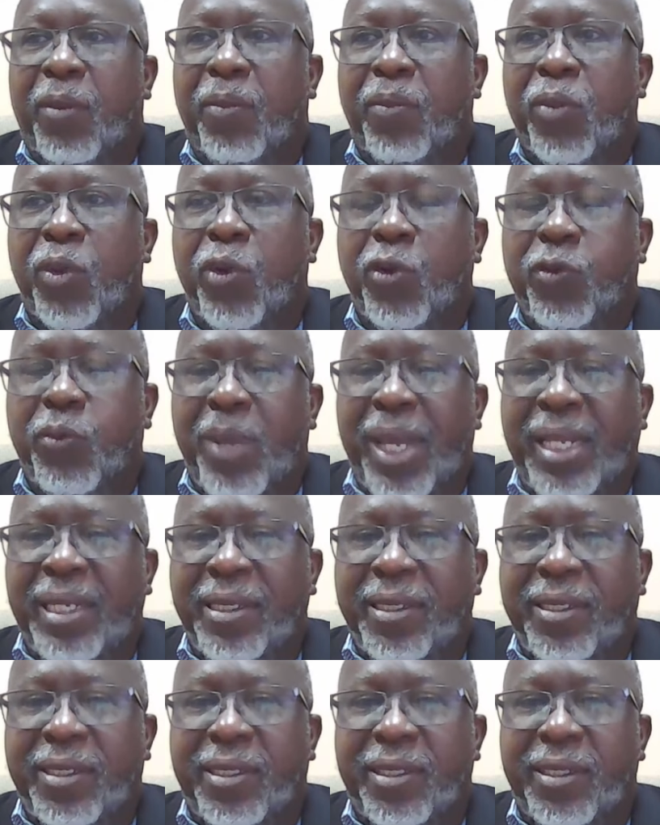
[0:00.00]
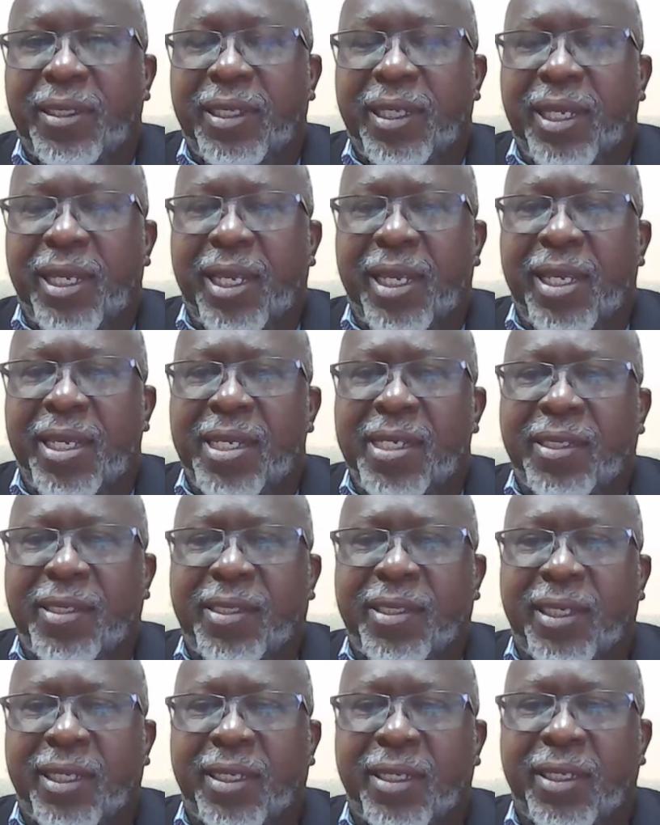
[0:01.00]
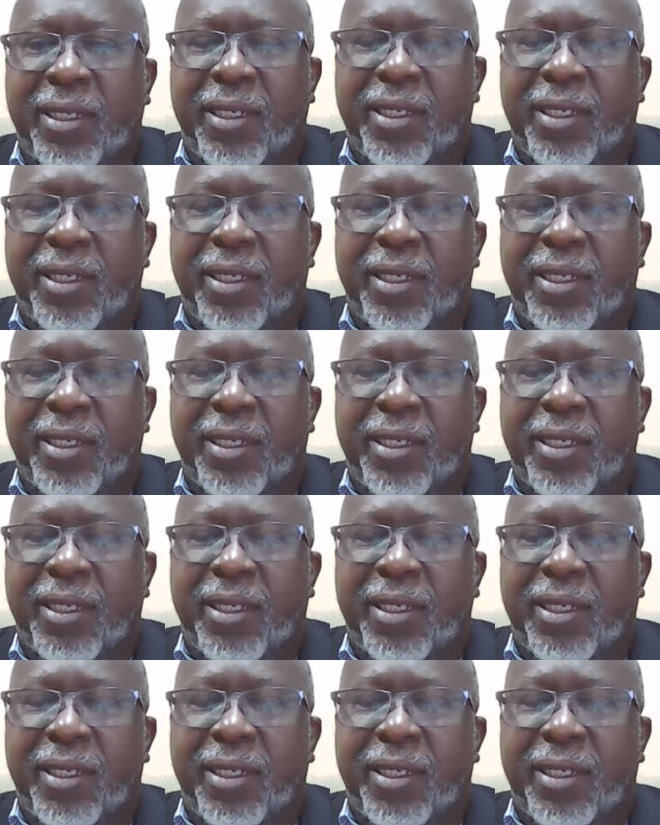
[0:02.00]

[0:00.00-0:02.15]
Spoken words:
movement is